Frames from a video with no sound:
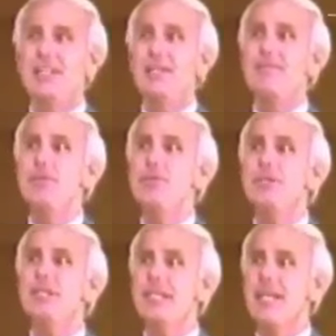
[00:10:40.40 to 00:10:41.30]
if you
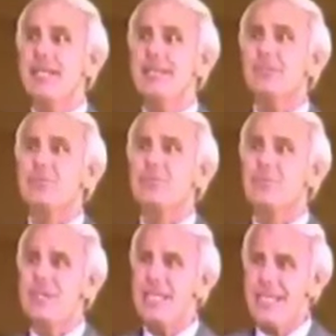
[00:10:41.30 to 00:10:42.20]
can get the
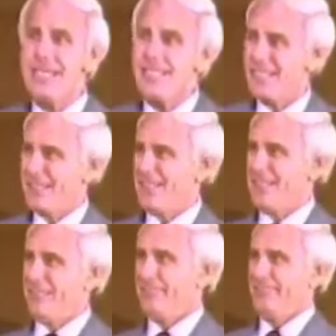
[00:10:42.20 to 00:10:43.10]
reasons.